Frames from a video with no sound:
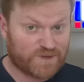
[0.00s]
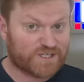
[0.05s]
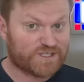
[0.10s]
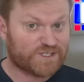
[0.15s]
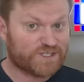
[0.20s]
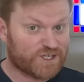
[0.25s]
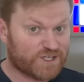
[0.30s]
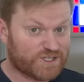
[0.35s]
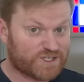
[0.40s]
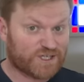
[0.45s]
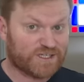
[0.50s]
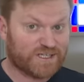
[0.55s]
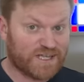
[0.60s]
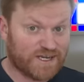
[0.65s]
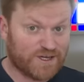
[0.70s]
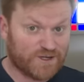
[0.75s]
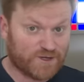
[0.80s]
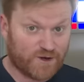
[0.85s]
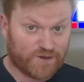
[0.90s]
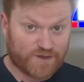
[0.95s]
It's just to
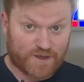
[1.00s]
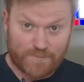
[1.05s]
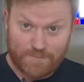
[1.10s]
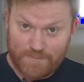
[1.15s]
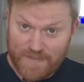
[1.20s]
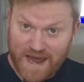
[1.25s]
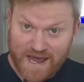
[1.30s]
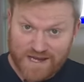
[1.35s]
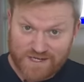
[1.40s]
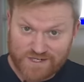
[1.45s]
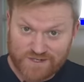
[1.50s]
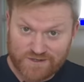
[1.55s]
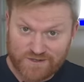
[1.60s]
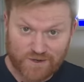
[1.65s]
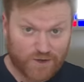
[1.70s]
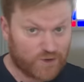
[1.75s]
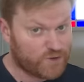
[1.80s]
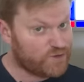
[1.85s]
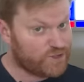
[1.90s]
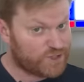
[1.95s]
let you know that Matt,
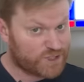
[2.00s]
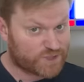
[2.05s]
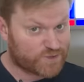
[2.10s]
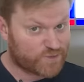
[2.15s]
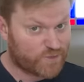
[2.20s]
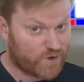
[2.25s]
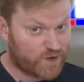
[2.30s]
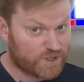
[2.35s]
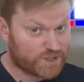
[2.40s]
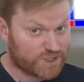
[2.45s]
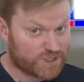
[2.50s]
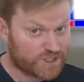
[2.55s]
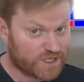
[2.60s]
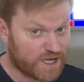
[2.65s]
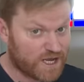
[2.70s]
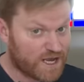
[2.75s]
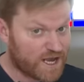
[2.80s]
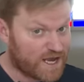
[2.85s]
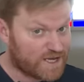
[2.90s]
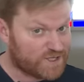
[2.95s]
who you just watched,
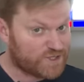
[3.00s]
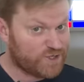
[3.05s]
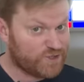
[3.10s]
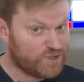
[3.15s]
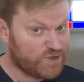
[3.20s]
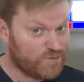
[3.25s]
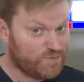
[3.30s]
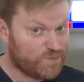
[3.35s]
has a new